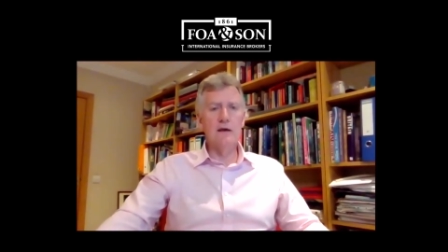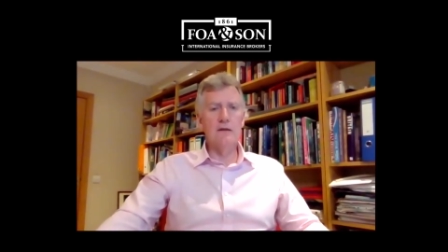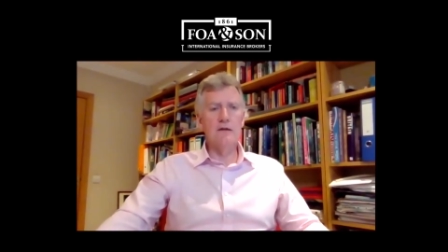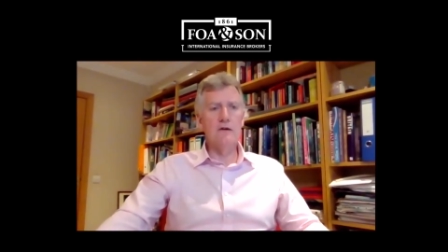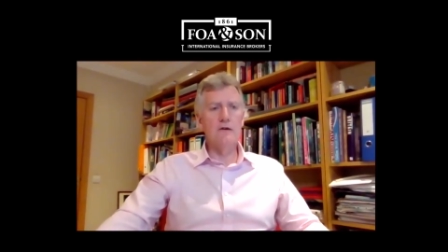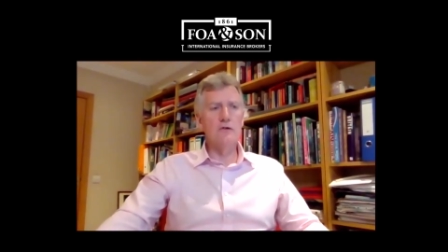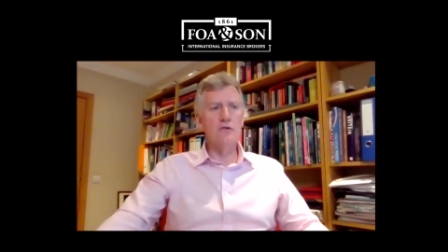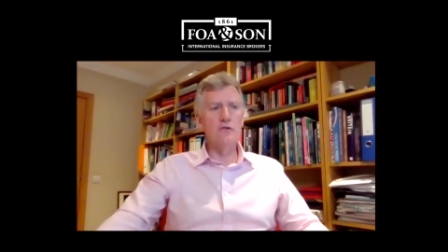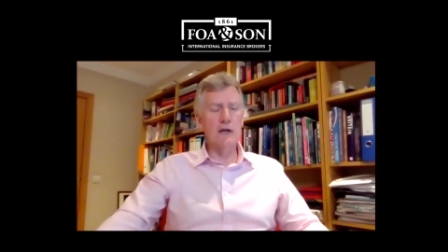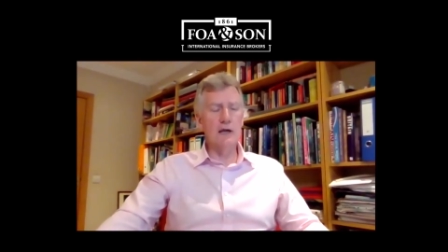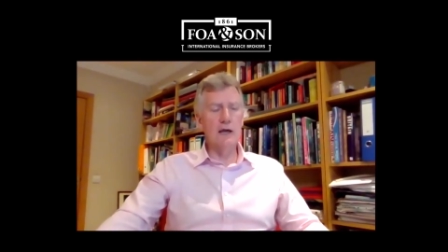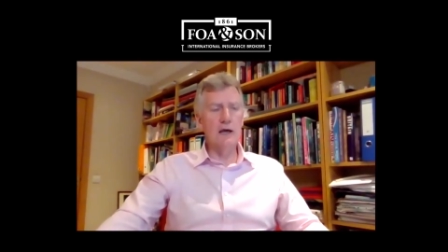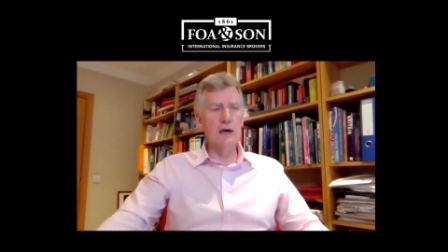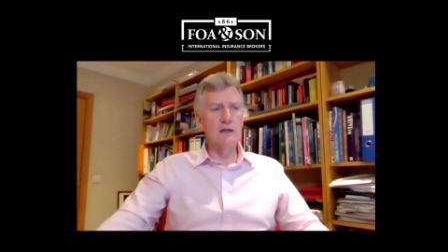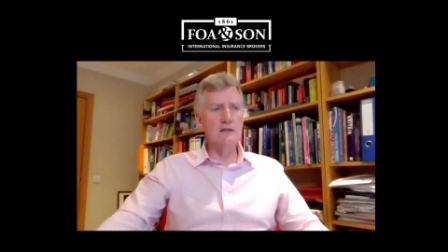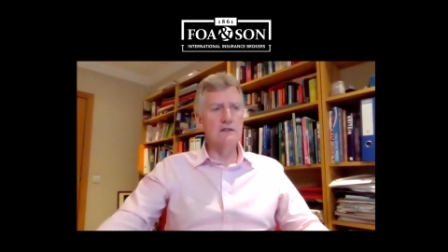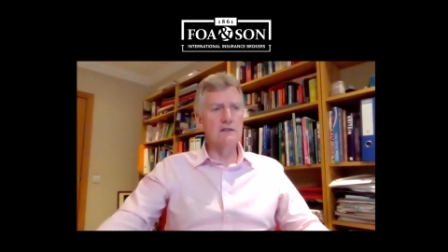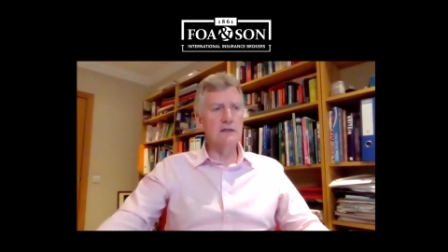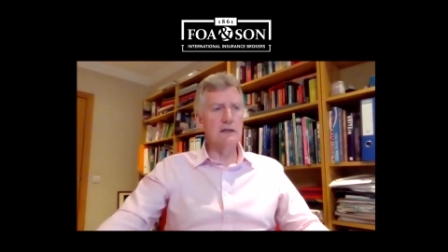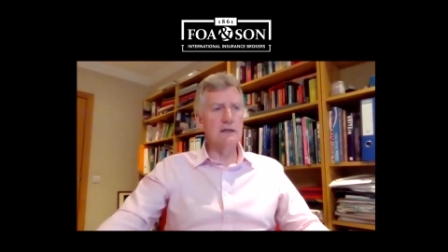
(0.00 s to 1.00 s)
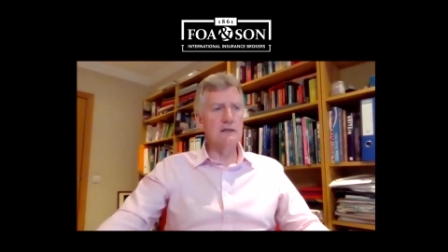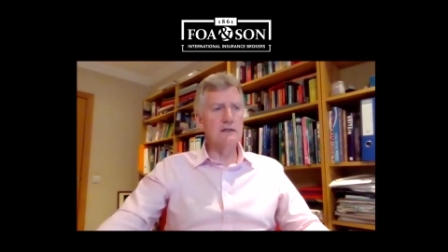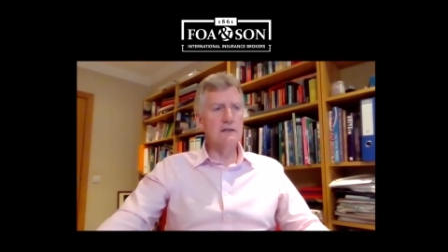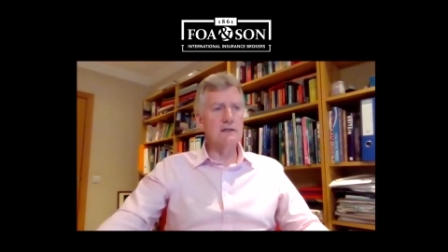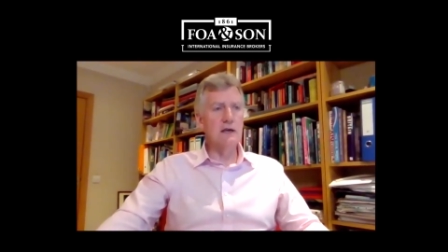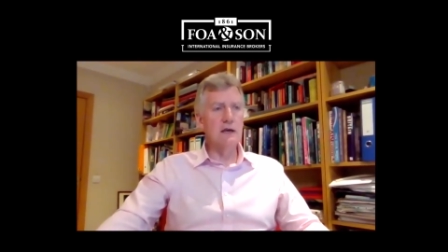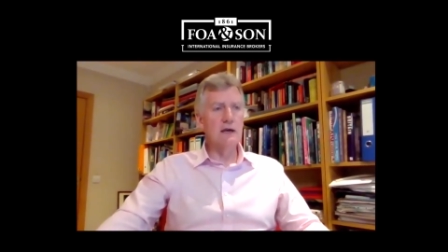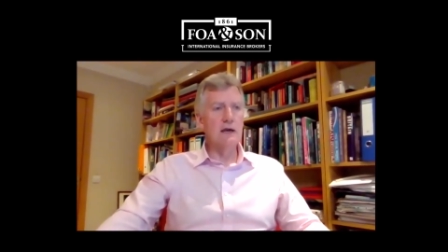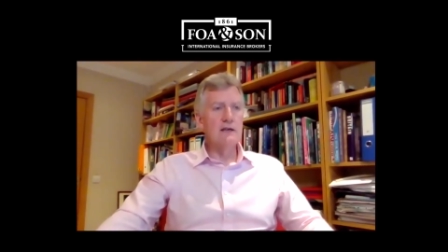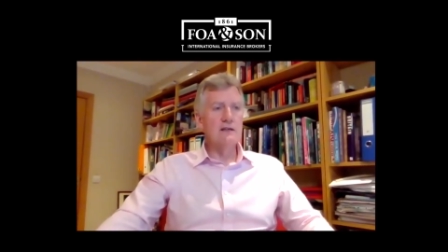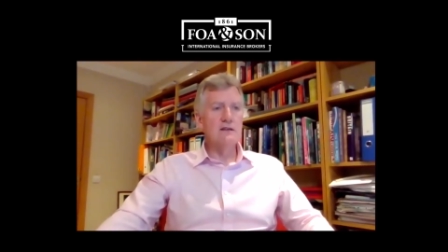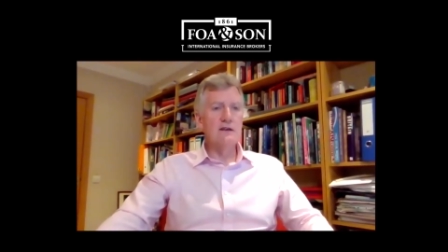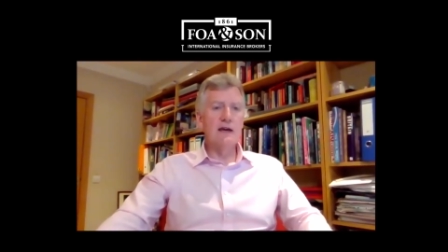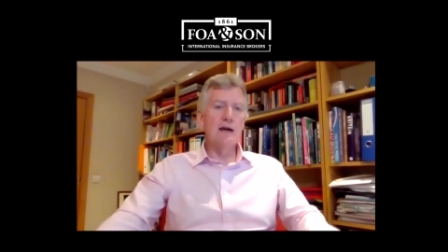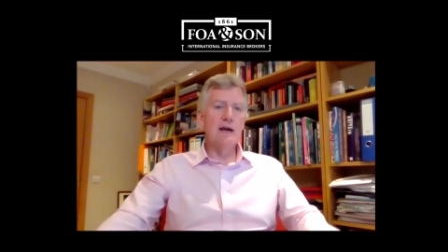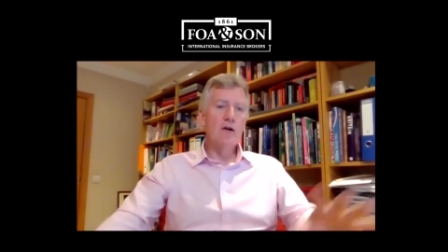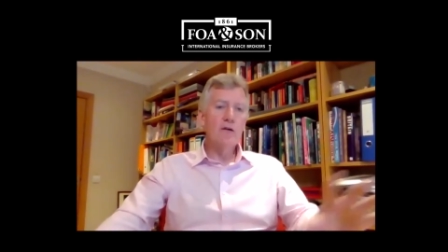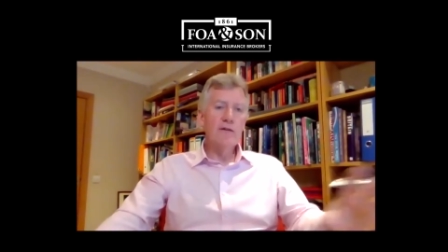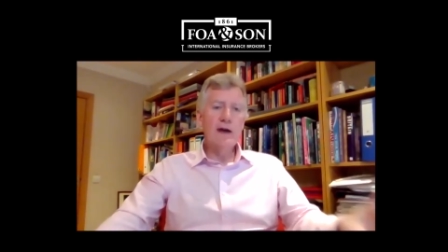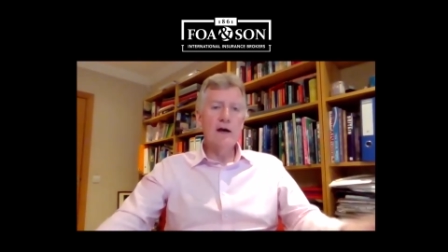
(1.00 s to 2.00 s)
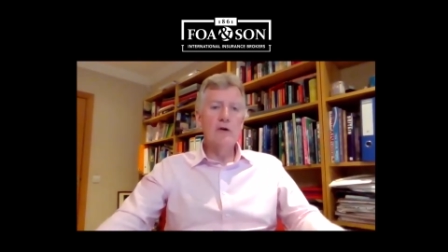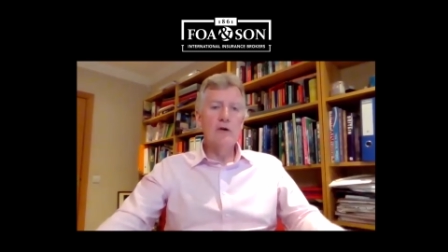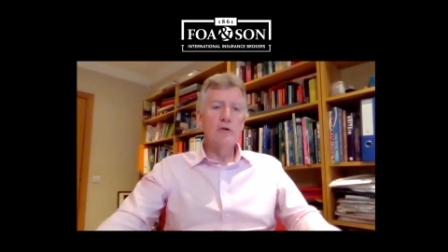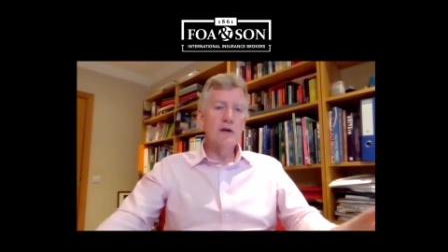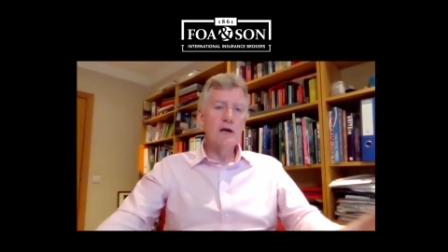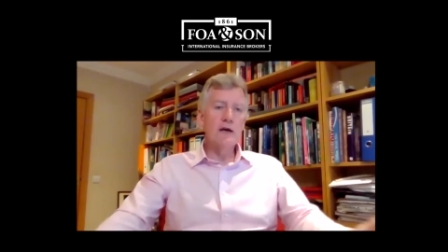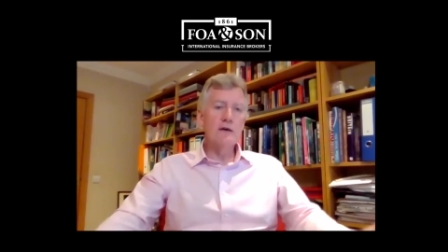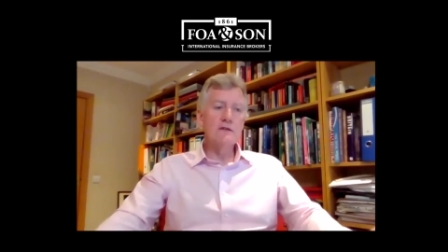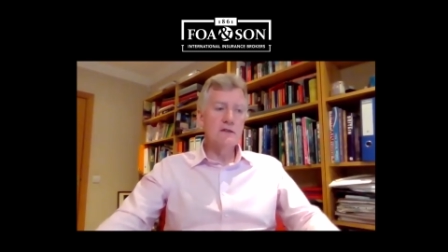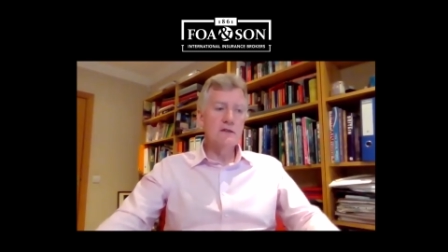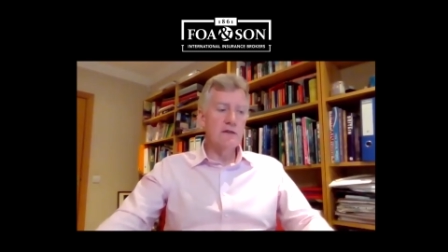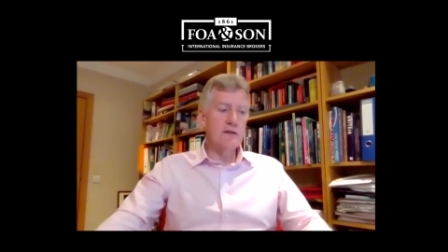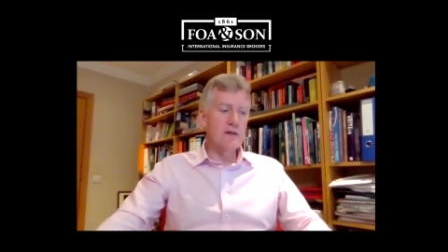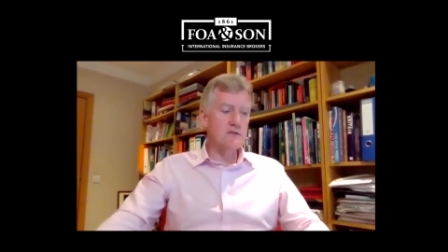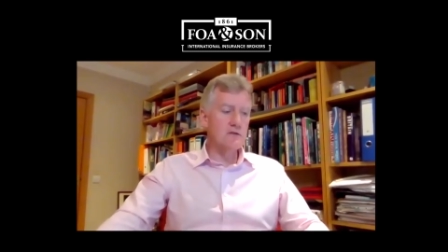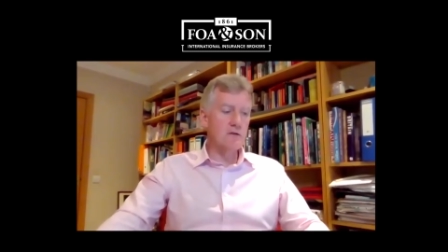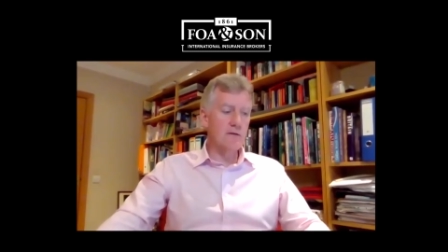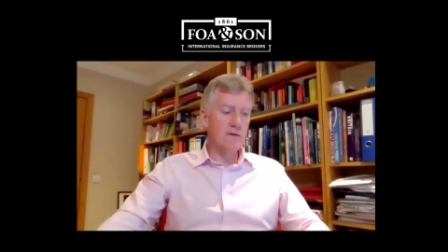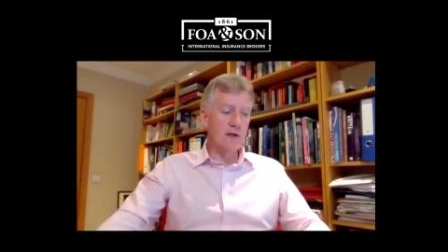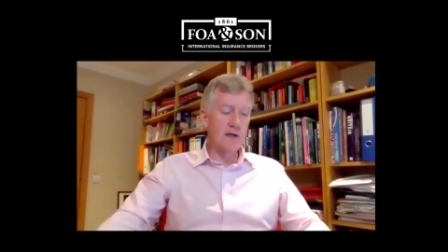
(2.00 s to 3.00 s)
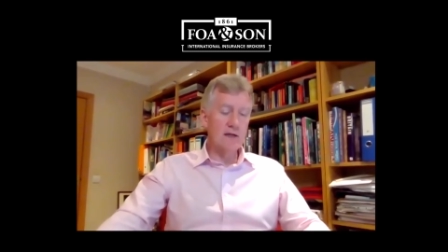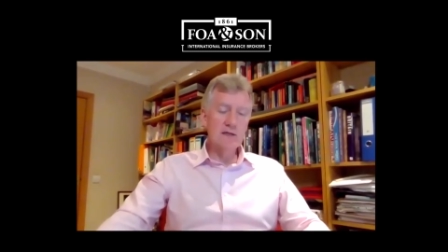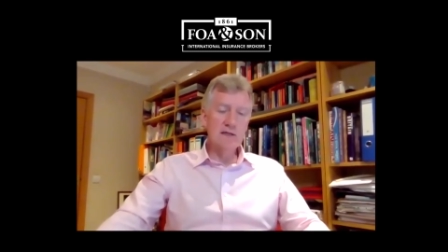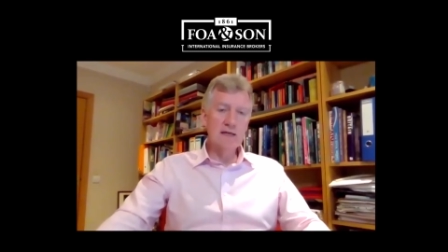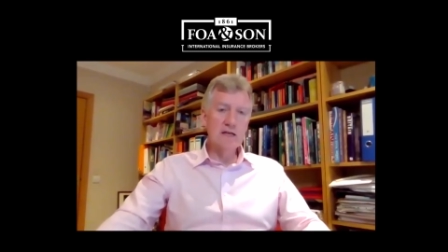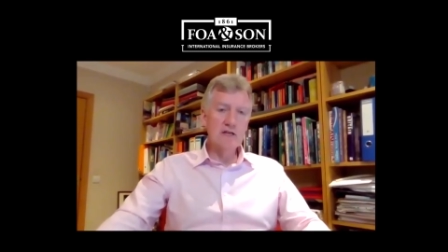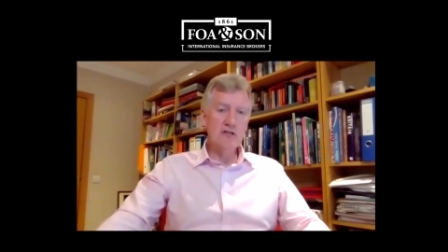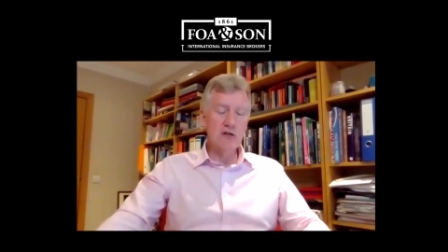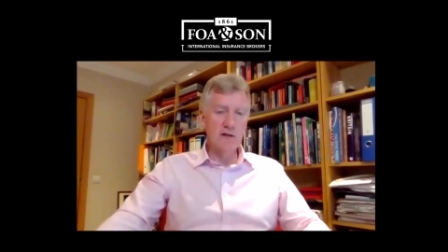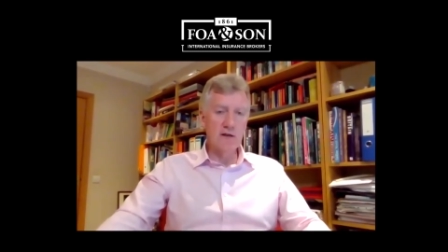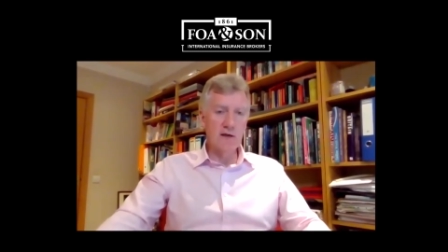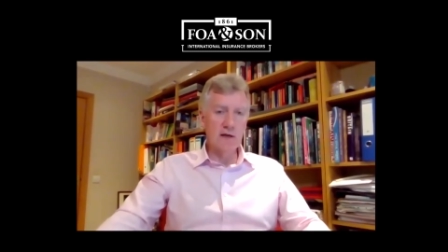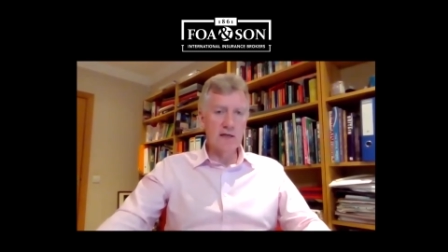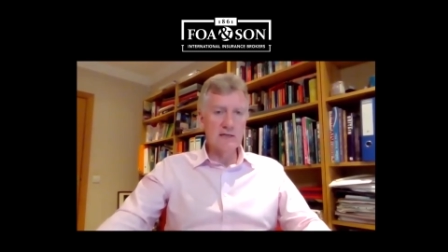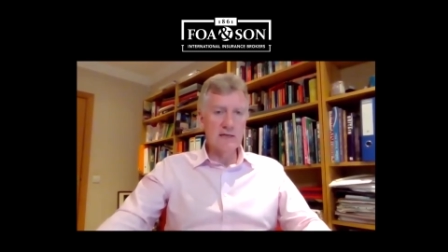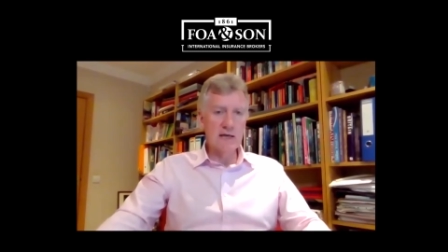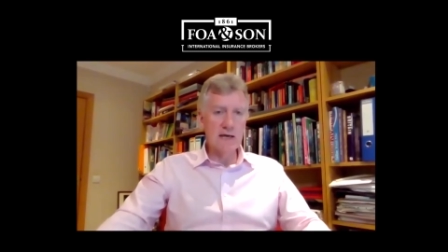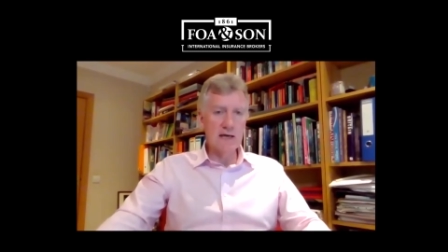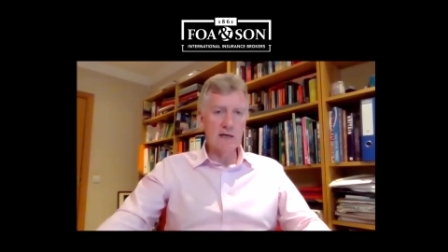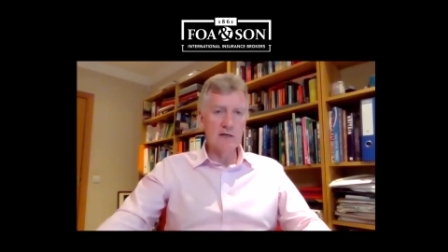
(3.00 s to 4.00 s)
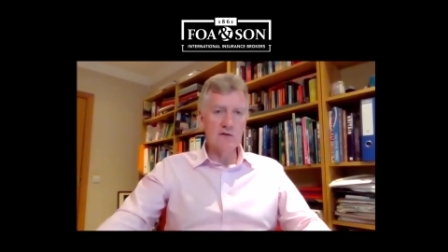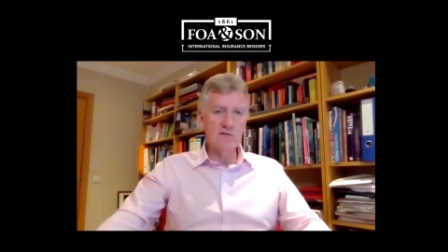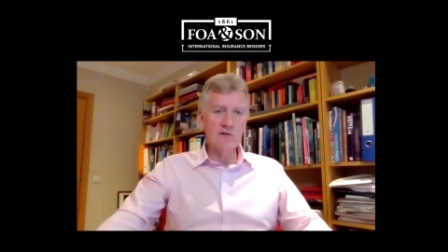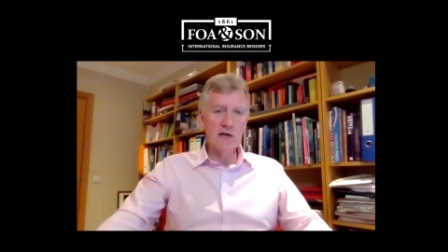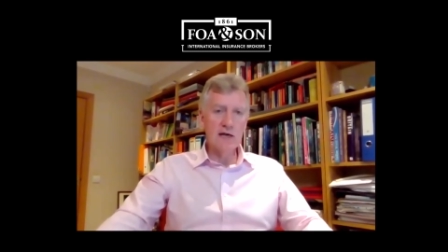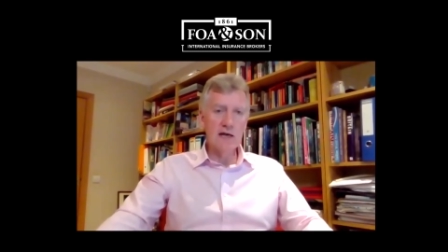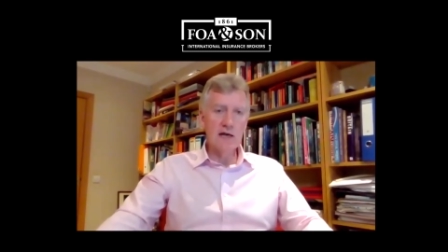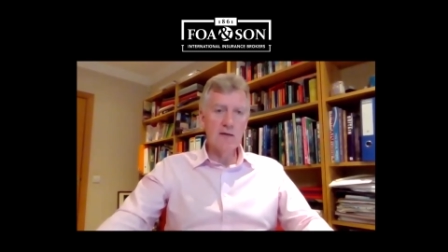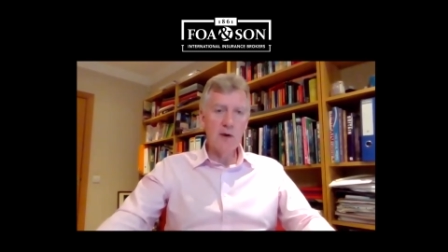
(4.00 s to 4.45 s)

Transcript: corner castings. So that all goes to the sort of the condition of the container really,